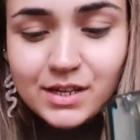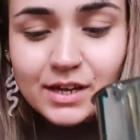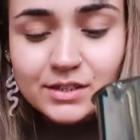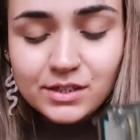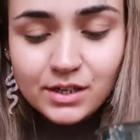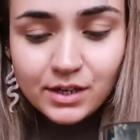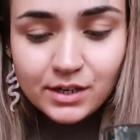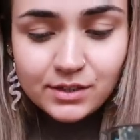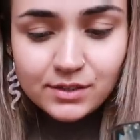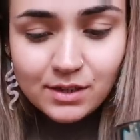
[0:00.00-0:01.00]
that
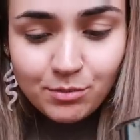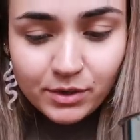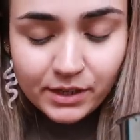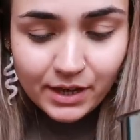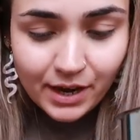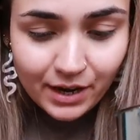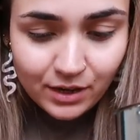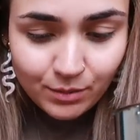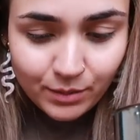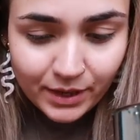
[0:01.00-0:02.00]
separately
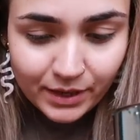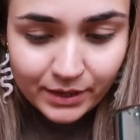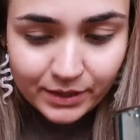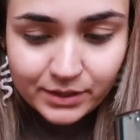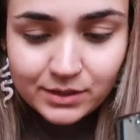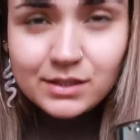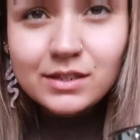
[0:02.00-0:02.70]
anyways.